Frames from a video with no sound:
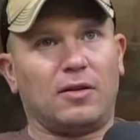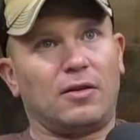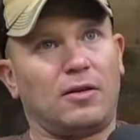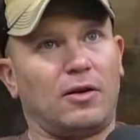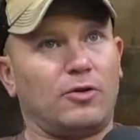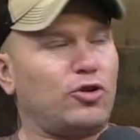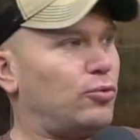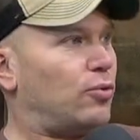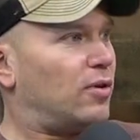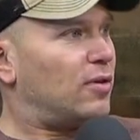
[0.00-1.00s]

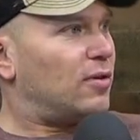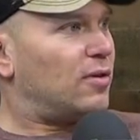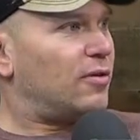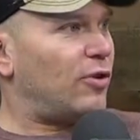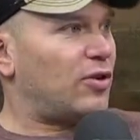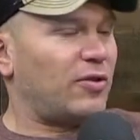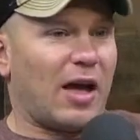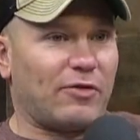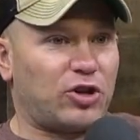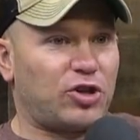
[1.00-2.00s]
2. Feel like they
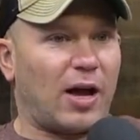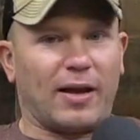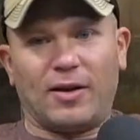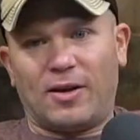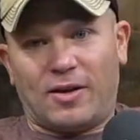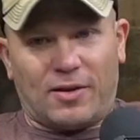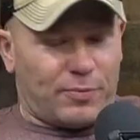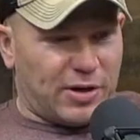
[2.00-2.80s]
have a shot. But